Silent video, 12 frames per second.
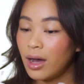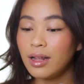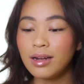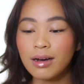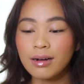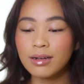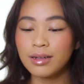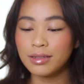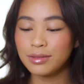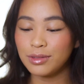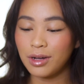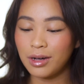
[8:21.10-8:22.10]
Hello, ang
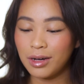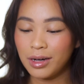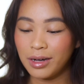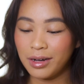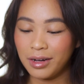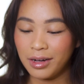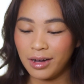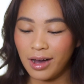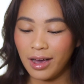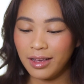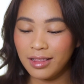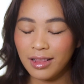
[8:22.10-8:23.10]
ganda!
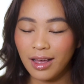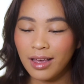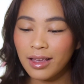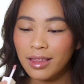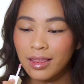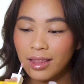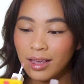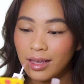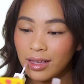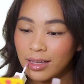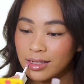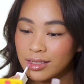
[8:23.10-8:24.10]
I like
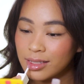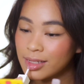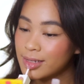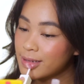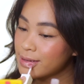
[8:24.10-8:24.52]
this.